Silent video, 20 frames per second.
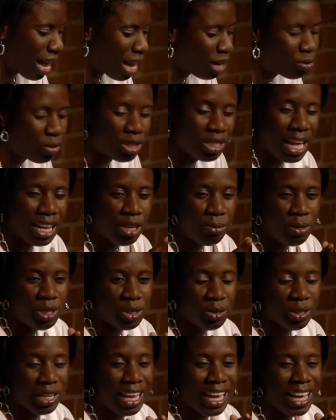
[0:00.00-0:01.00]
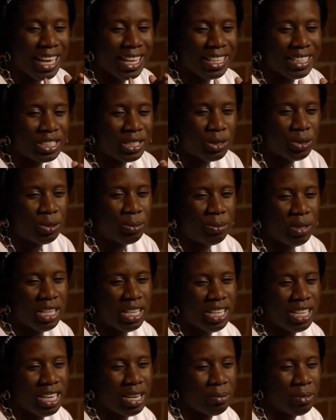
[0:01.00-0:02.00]
I don't mean to
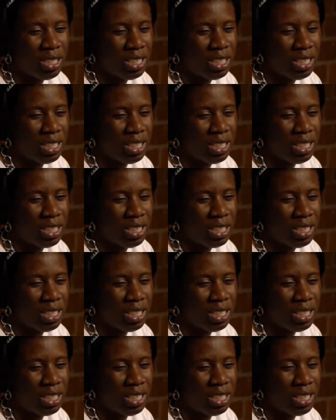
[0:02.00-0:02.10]
be